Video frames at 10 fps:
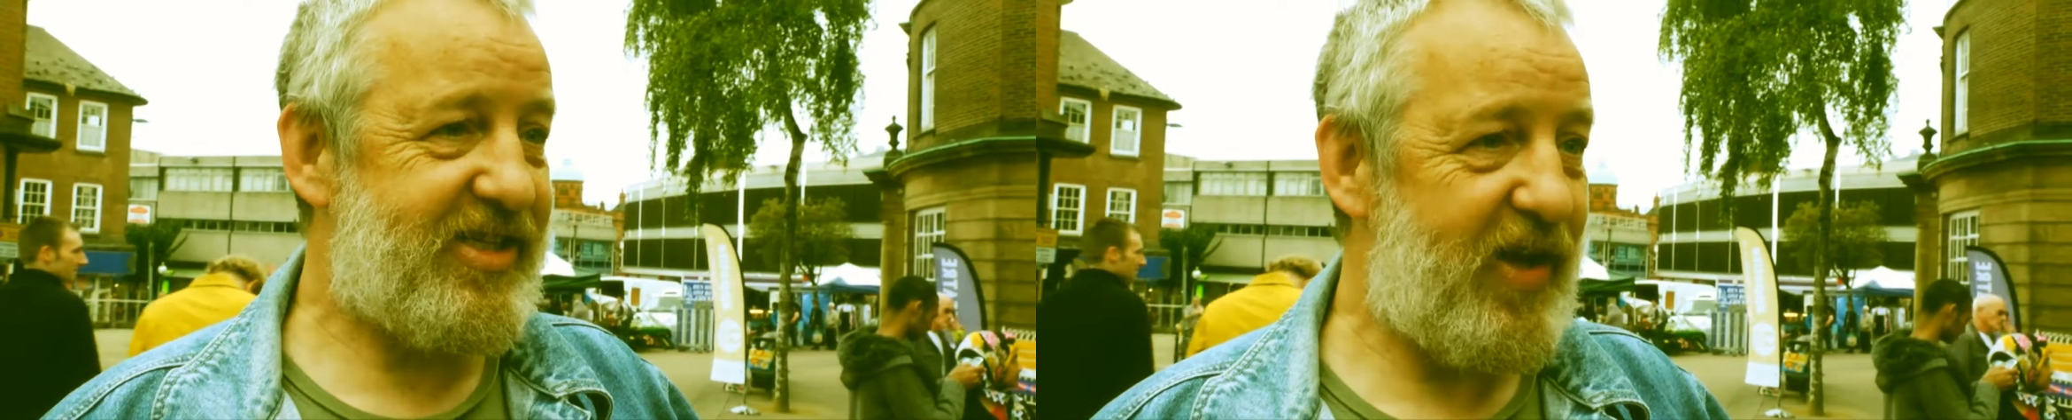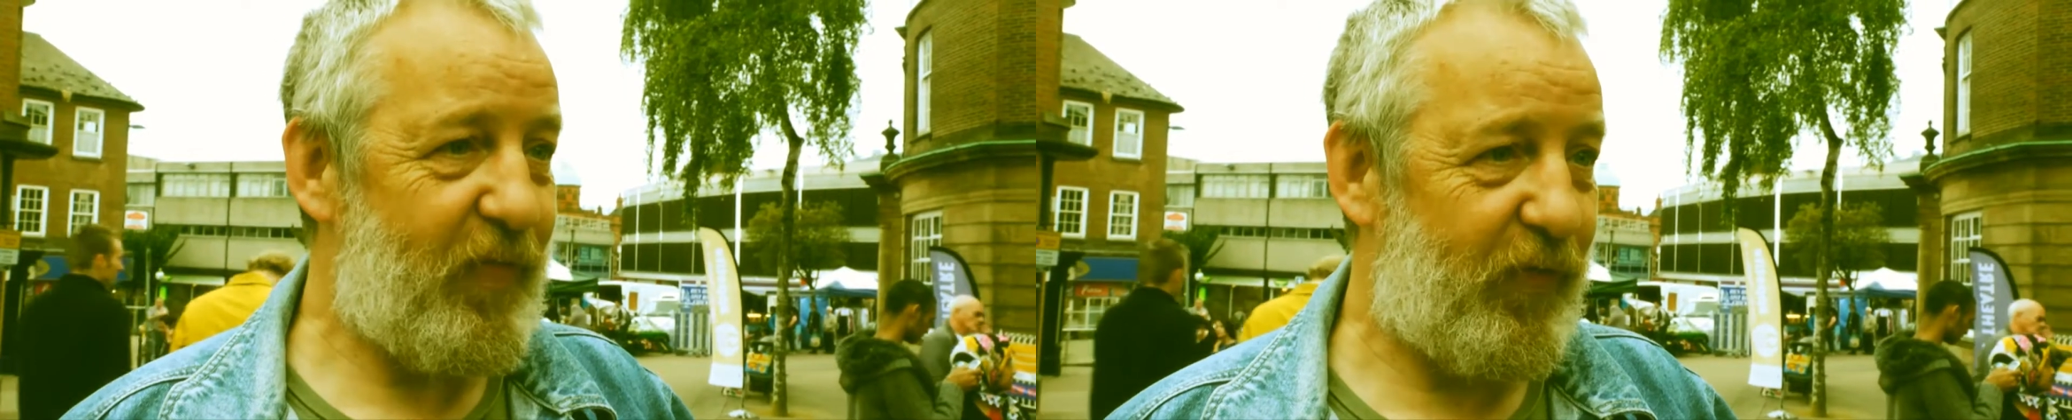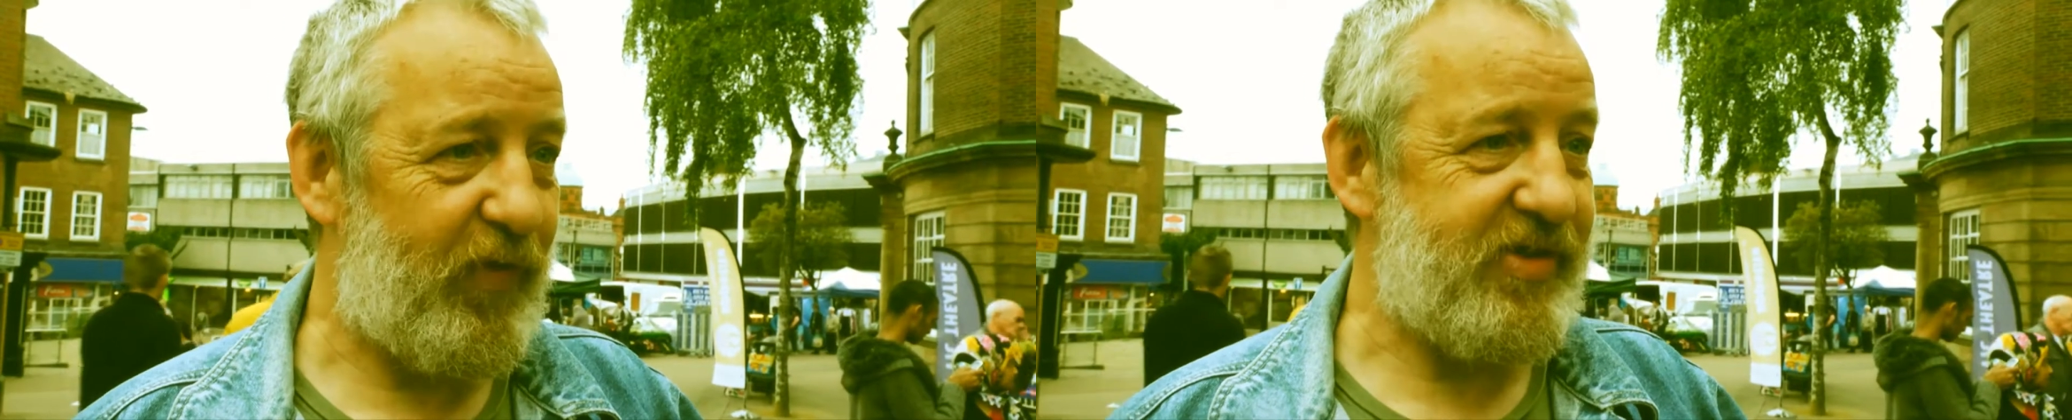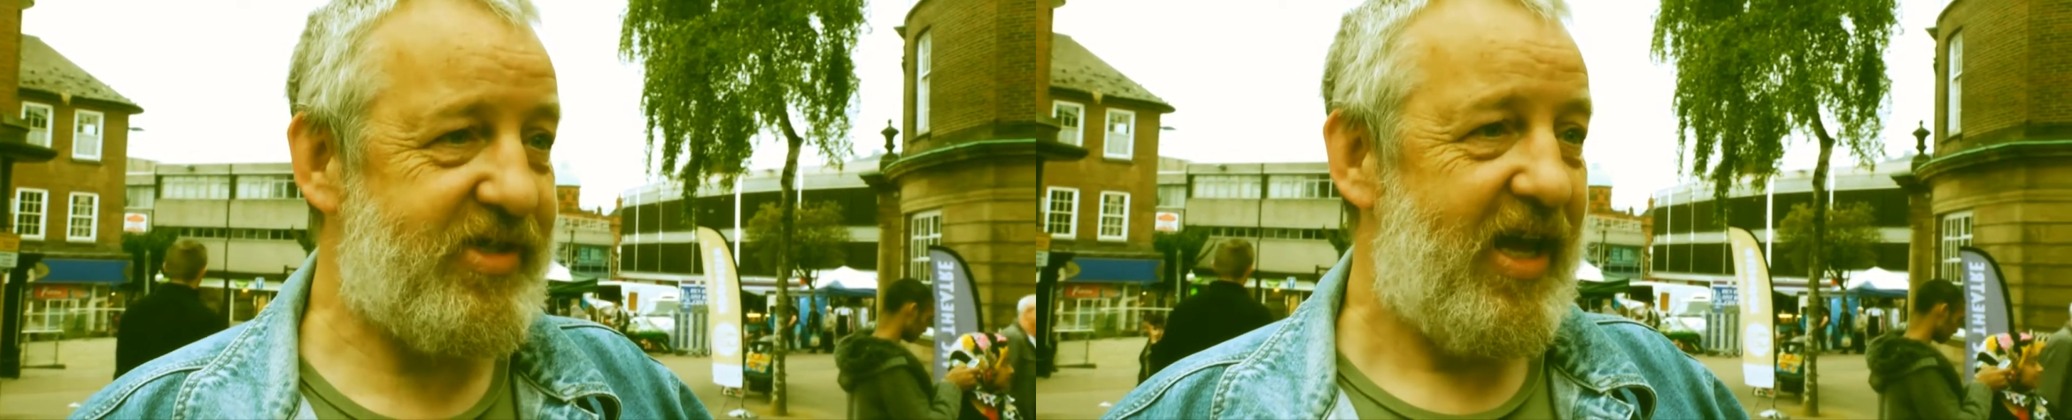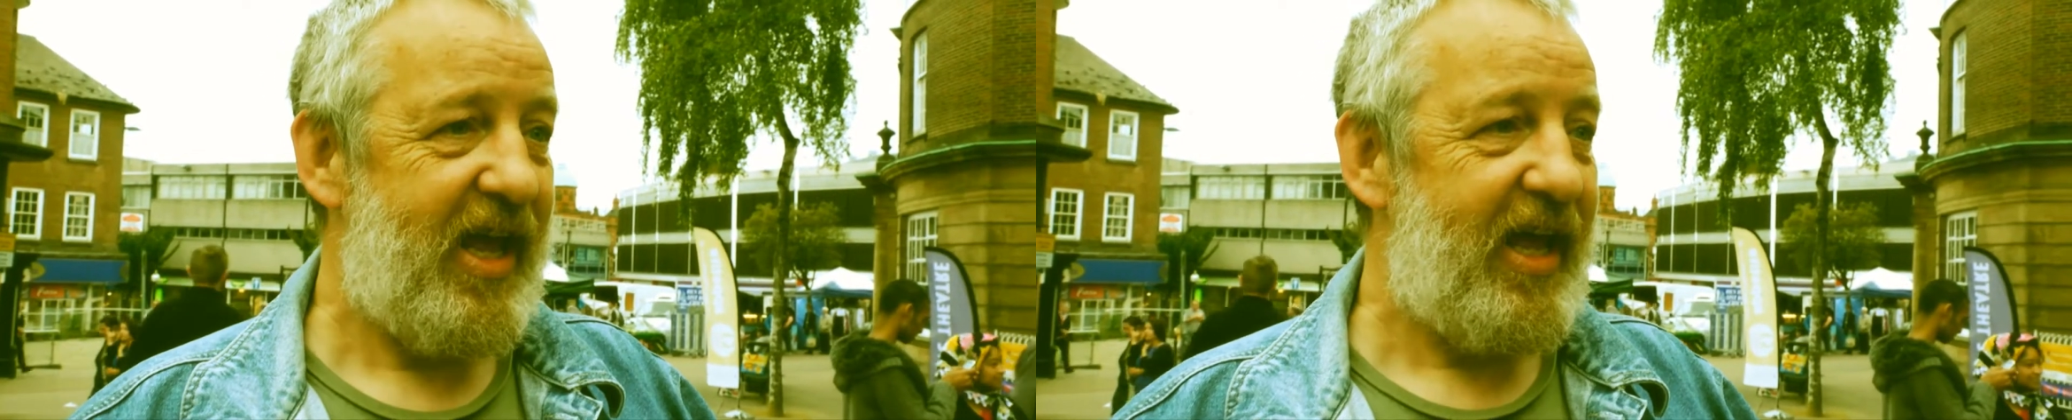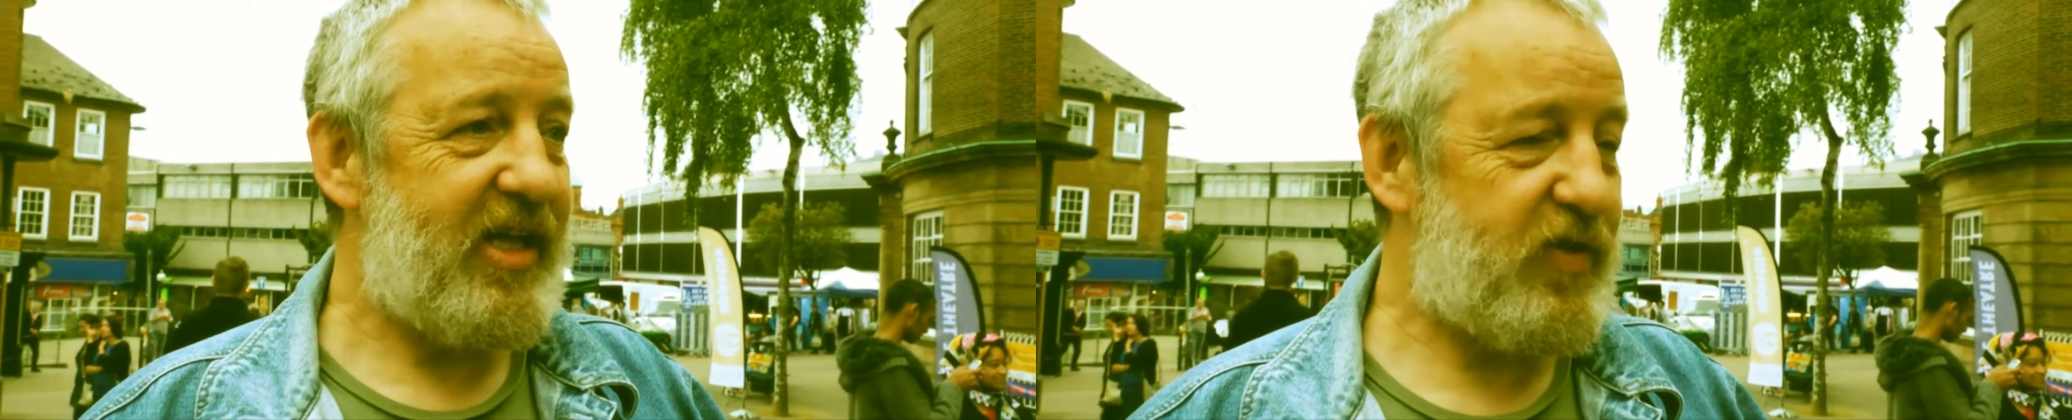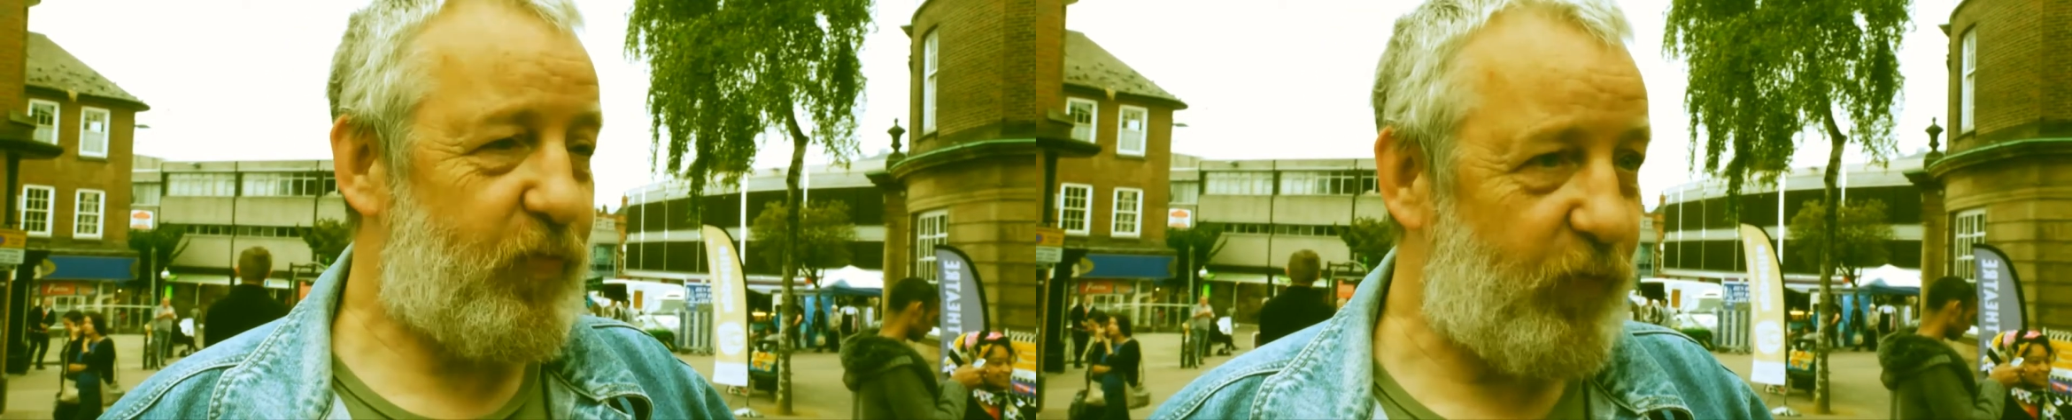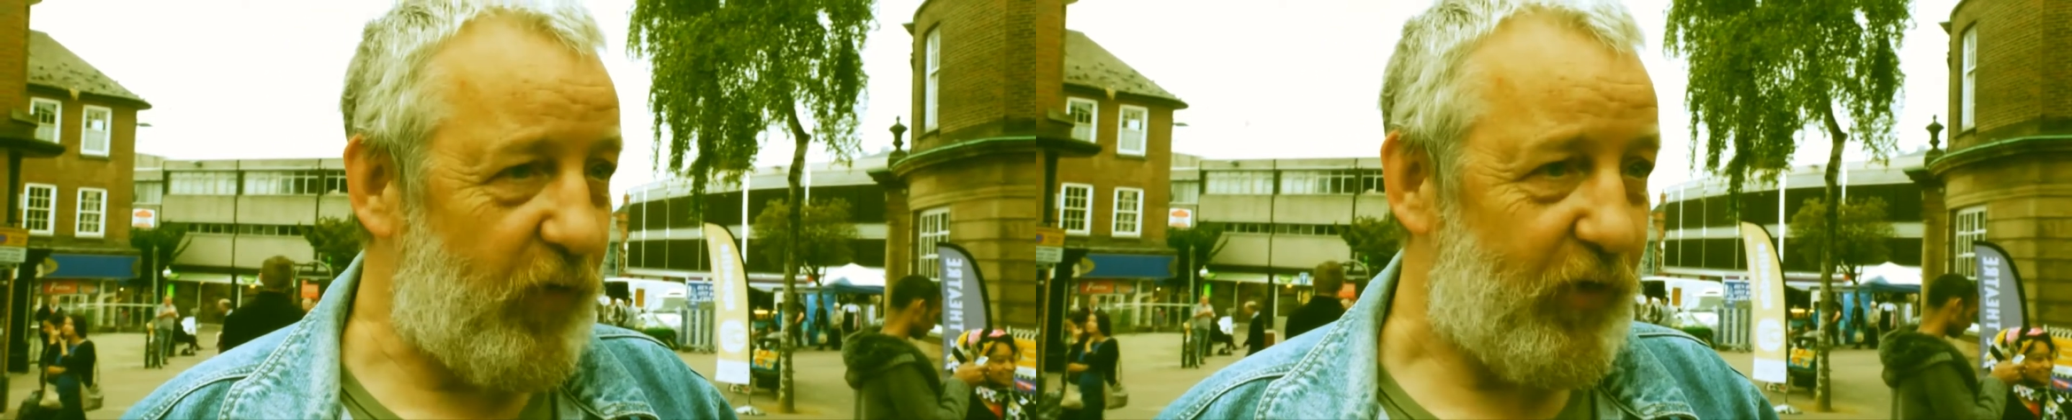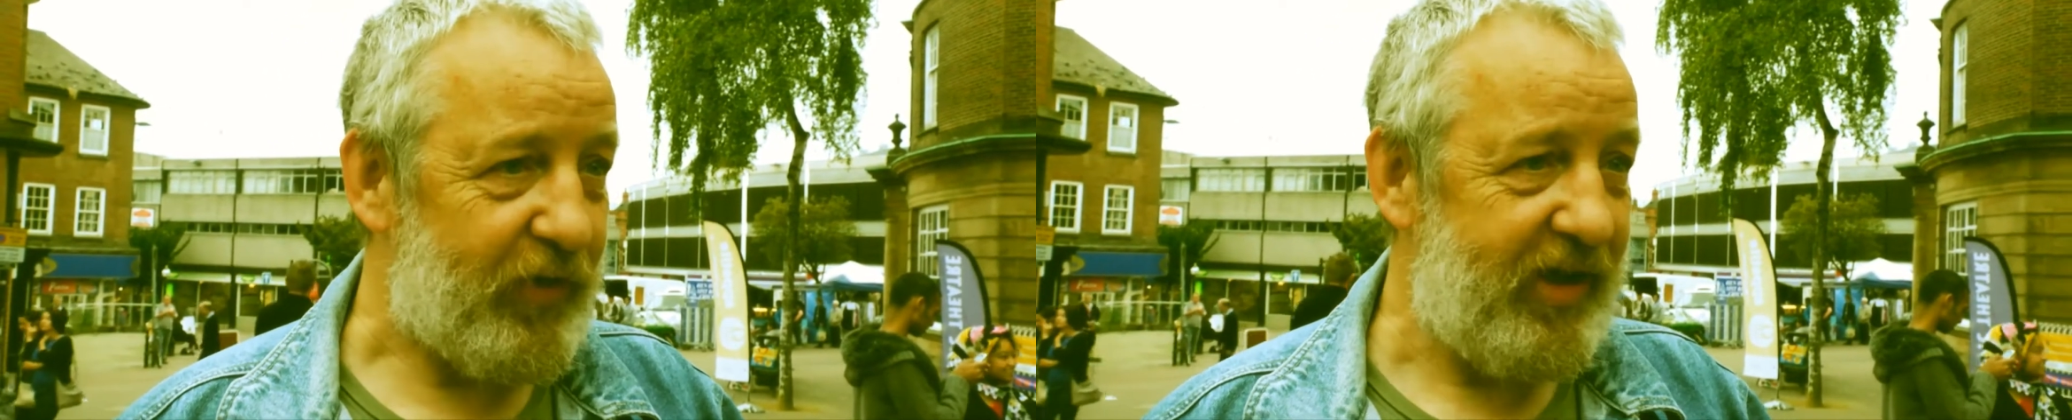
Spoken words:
different, it's fun,